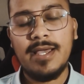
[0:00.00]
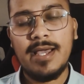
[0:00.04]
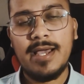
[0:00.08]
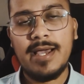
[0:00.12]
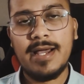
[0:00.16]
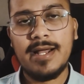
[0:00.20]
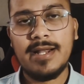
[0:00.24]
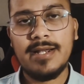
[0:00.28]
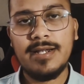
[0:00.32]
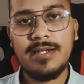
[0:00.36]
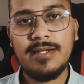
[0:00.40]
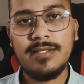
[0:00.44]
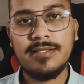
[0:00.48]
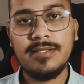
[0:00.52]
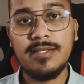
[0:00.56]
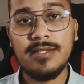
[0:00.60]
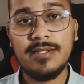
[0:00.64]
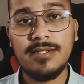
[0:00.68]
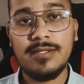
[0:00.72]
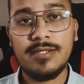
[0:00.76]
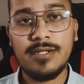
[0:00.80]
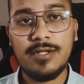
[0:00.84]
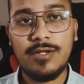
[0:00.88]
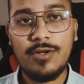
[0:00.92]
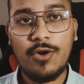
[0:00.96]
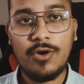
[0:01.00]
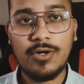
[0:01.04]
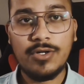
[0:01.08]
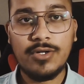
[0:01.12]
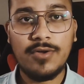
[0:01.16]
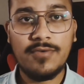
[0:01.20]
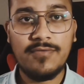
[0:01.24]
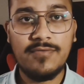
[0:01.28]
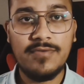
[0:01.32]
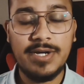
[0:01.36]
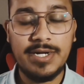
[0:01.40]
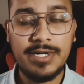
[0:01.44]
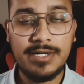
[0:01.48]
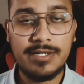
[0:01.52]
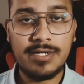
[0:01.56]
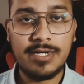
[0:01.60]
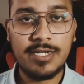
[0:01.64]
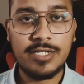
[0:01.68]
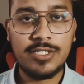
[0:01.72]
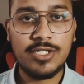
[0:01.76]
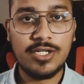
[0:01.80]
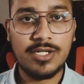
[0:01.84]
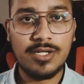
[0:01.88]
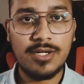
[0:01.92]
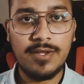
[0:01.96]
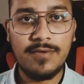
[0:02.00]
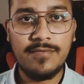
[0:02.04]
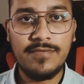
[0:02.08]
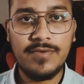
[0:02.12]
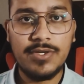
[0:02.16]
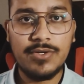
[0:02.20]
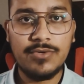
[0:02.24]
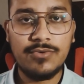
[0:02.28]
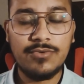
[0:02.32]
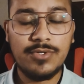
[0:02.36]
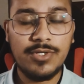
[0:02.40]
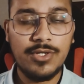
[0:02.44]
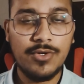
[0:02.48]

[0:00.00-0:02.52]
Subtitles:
and there is a lot of literature review.